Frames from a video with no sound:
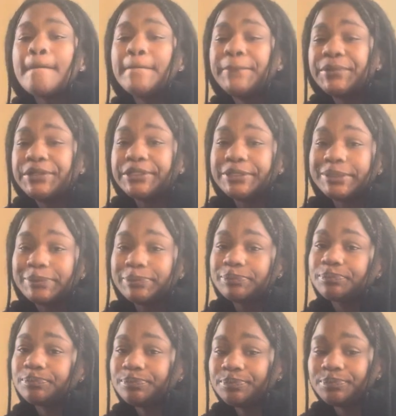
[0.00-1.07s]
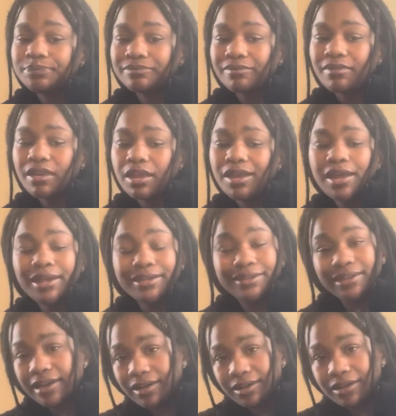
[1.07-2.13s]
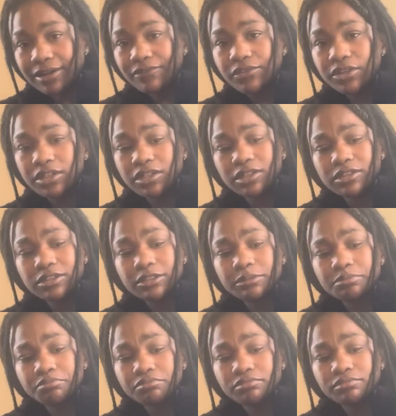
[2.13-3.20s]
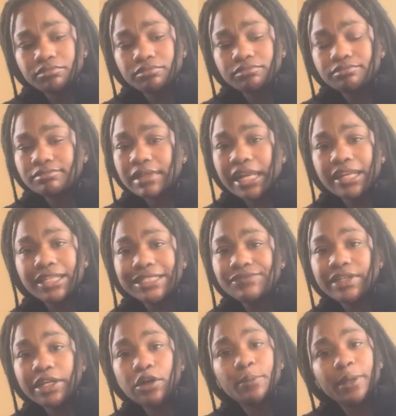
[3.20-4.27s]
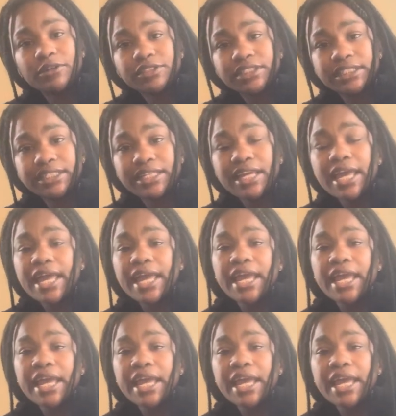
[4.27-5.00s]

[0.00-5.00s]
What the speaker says: But yeah, I'm gonna edit this video and post it.